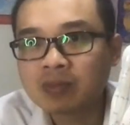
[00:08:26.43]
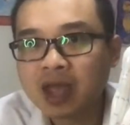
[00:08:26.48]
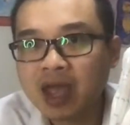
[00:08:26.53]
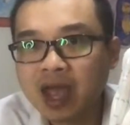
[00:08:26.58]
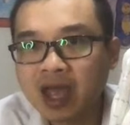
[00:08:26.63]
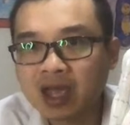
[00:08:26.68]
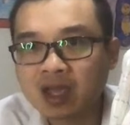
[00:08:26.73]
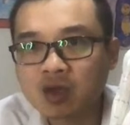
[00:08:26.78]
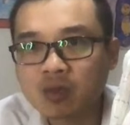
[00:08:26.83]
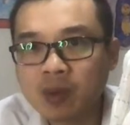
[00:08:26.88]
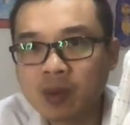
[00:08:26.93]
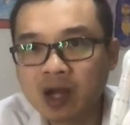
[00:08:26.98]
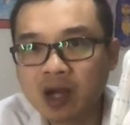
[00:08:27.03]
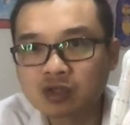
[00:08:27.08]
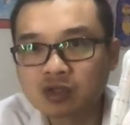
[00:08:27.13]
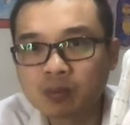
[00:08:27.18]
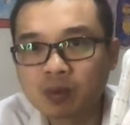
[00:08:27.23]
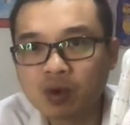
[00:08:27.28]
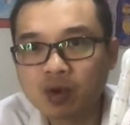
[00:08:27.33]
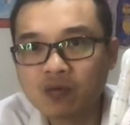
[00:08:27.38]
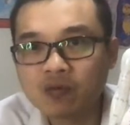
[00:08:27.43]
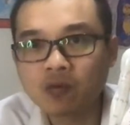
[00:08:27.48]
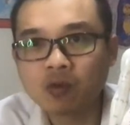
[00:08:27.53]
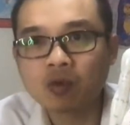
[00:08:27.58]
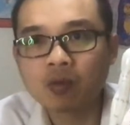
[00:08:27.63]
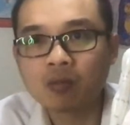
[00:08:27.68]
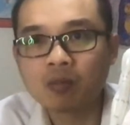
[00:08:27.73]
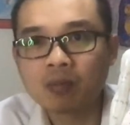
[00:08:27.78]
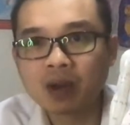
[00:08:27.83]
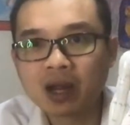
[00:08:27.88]
acupuncture point
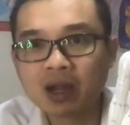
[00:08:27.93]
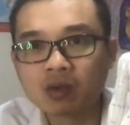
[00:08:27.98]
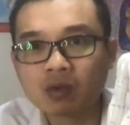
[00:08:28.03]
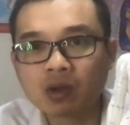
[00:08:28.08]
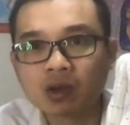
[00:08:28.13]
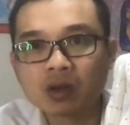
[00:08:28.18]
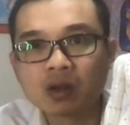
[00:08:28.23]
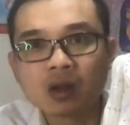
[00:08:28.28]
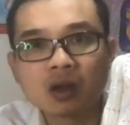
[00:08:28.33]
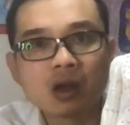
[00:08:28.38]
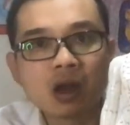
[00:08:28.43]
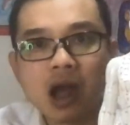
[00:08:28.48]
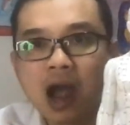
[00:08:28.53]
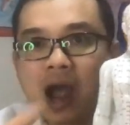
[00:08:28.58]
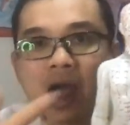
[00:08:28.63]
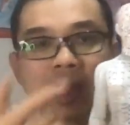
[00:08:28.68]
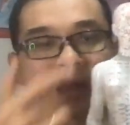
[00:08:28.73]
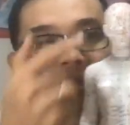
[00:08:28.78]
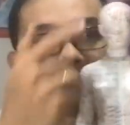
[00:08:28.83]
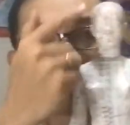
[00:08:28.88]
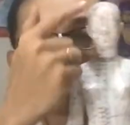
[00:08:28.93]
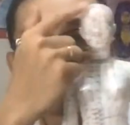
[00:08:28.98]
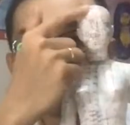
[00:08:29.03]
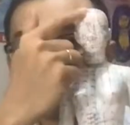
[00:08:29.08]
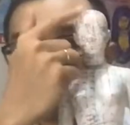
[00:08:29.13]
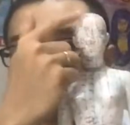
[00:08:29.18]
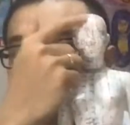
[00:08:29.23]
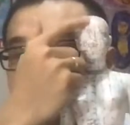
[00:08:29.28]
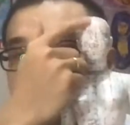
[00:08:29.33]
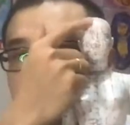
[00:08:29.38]
for migraine, I don't
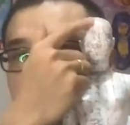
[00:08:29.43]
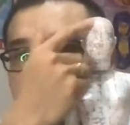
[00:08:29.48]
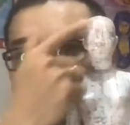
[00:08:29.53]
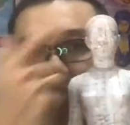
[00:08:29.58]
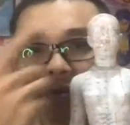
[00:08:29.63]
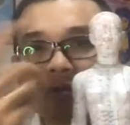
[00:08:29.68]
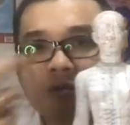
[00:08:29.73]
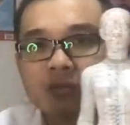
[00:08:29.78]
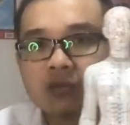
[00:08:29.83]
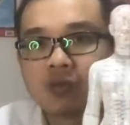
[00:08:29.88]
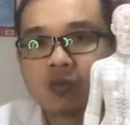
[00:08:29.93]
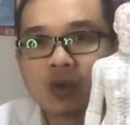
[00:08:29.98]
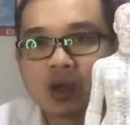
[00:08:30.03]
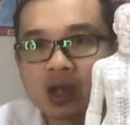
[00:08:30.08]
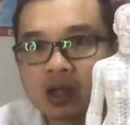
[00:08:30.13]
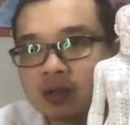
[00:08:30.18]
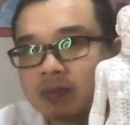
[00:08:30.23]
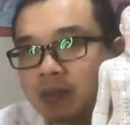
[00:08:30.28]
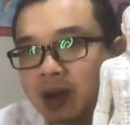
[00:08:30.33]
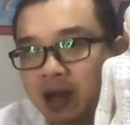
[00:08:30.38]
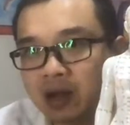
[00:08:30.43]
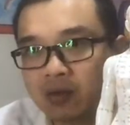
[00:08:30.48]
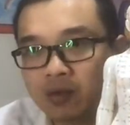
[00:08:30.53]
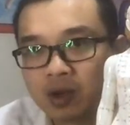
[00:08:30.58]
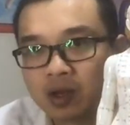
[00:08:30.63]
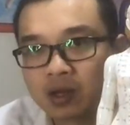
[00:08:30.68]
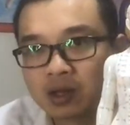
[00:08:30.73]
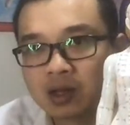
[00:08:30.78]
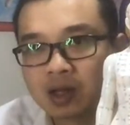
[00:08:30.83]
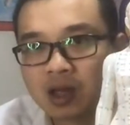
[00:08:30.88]
even know where the
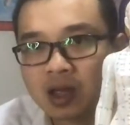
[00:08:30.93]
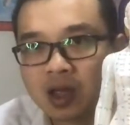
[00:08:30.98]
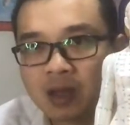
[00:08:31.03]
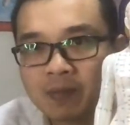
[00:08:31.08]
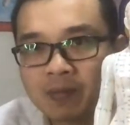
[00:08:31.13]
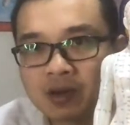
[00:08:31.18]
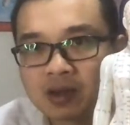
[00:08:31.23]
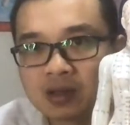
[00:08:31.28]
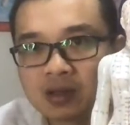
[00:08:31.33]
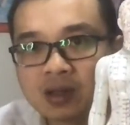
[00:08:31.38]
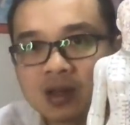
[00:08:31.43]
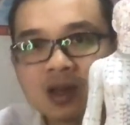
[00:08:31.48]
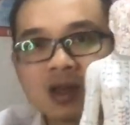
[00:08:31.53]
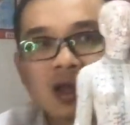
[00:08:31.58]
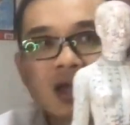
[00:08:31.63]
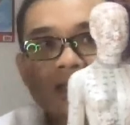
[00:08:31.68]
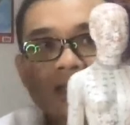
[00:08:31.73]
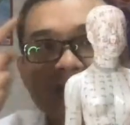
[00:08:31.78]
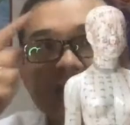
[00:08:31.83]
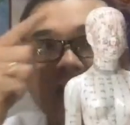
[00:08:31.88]
migraine happened. Is it